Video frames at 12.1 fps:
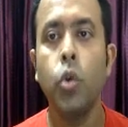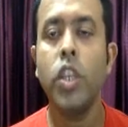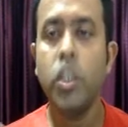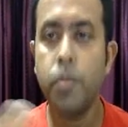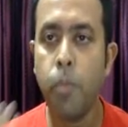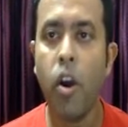
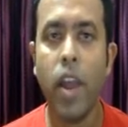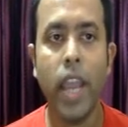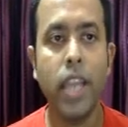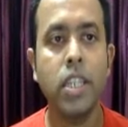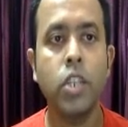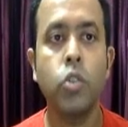which
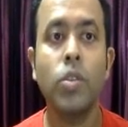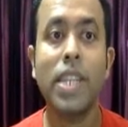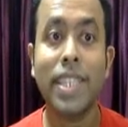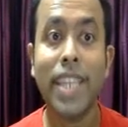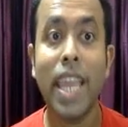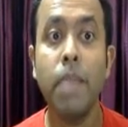point to the
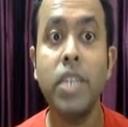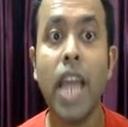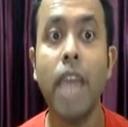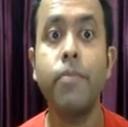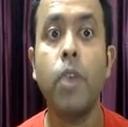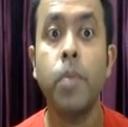same
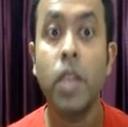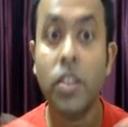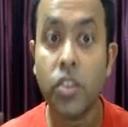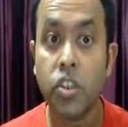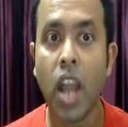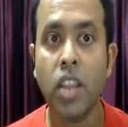type of
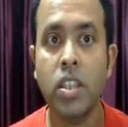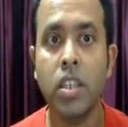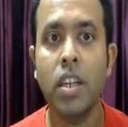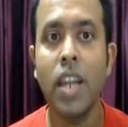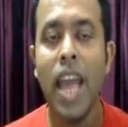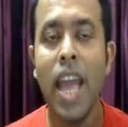structure
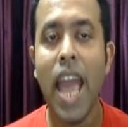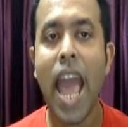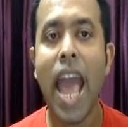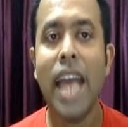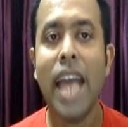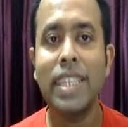
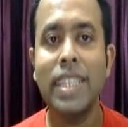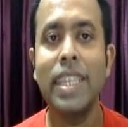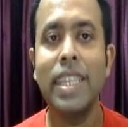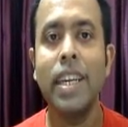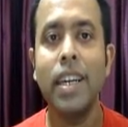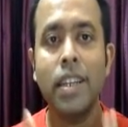as
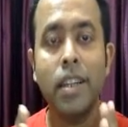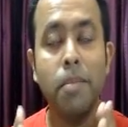their